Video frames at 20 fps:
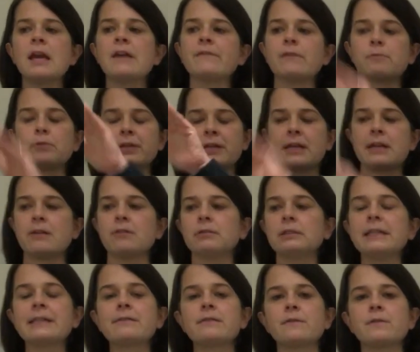If I'm looking at your
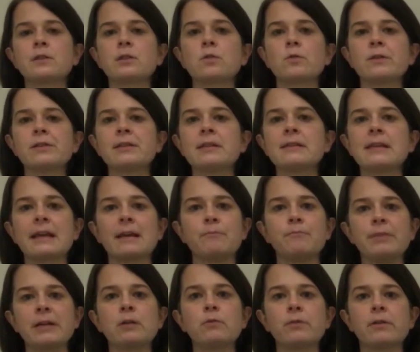list of sources, I can
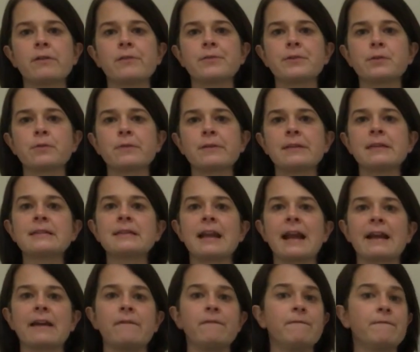pick one of those sources and
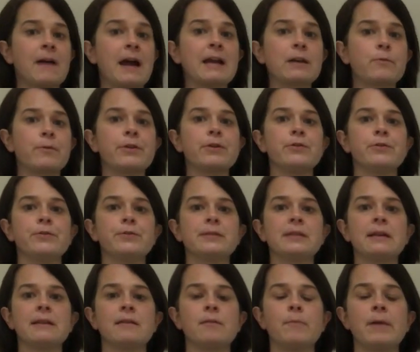I can find where you
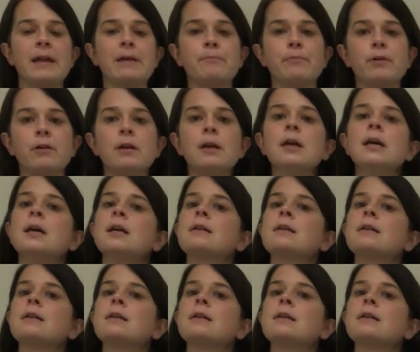used it in the paper.